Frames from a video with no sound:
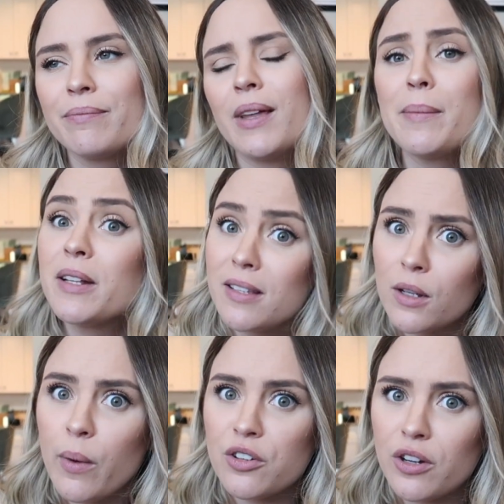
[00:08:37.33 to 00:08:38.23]
i mean
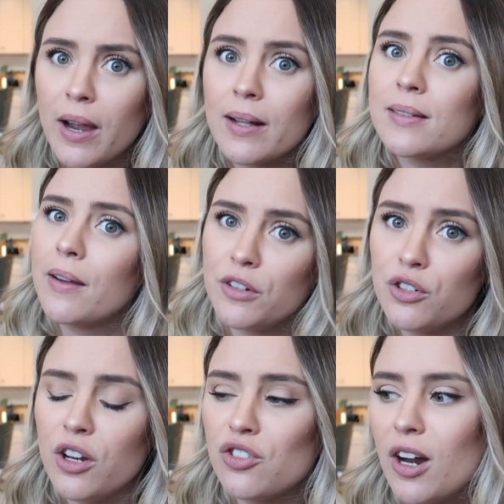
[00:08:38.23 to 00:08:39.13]
still wash your hands after you
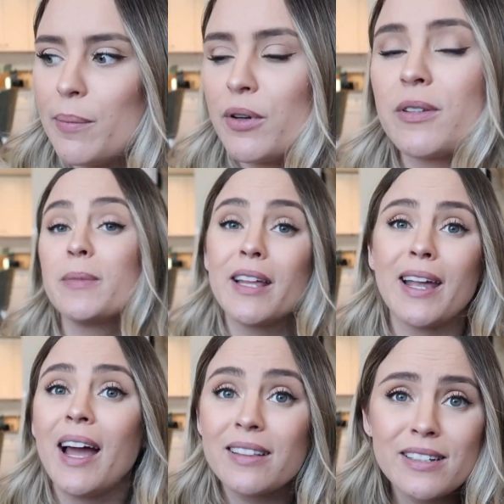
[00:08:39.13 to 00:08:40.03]
change diapers but
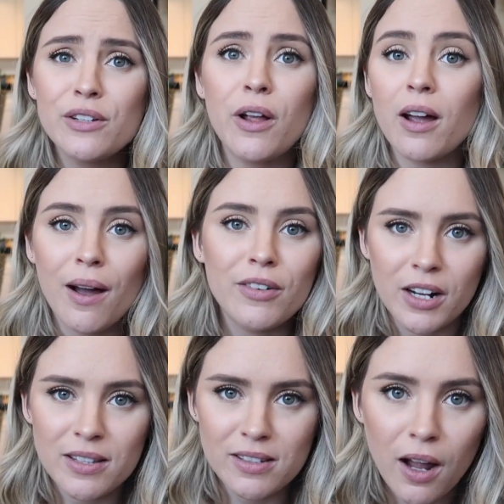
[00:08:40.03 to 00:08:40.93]
like at least you're not covered
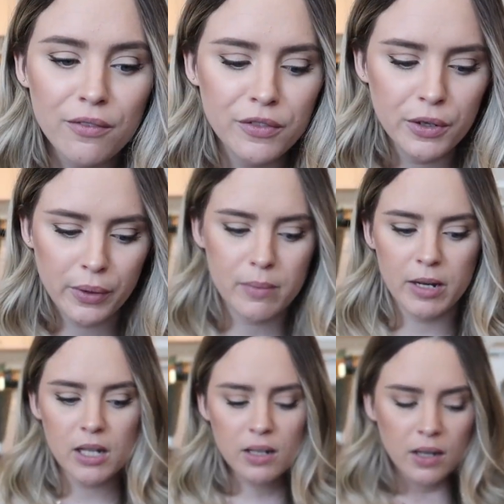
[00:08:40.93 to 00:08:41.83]
in stuff you know what i
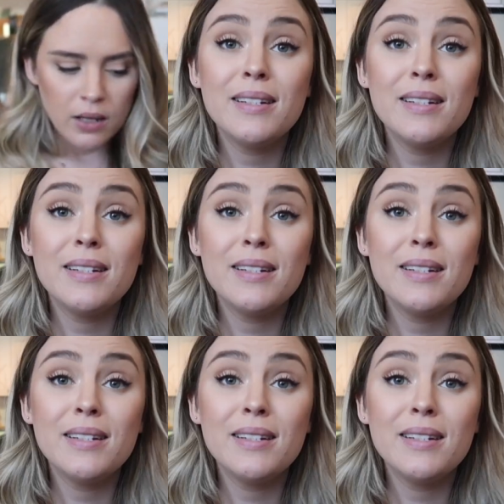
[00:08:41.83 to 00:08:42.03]
mean